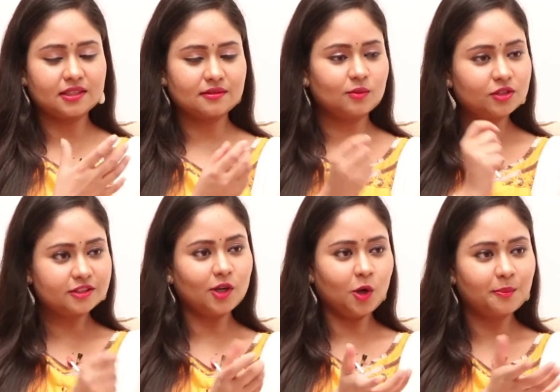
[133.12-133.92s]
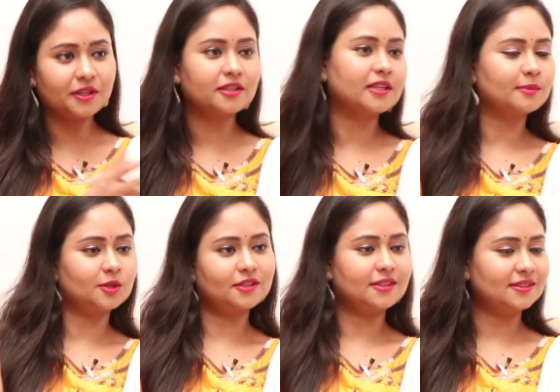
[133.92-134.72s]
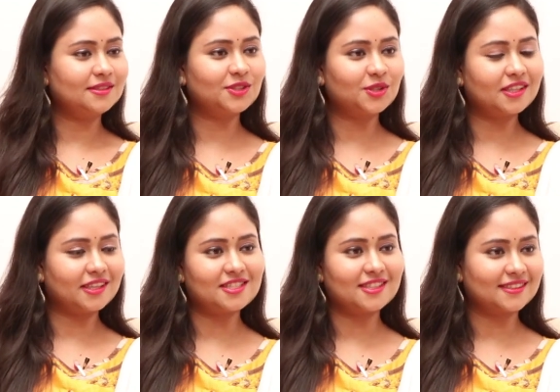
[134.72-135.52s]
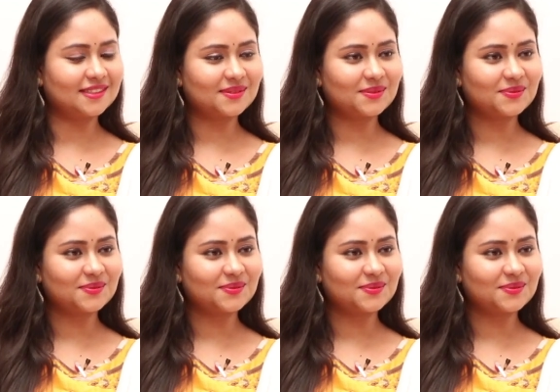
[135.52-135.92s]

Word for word: Like, what's your opinion about uh, Junior N T R garu?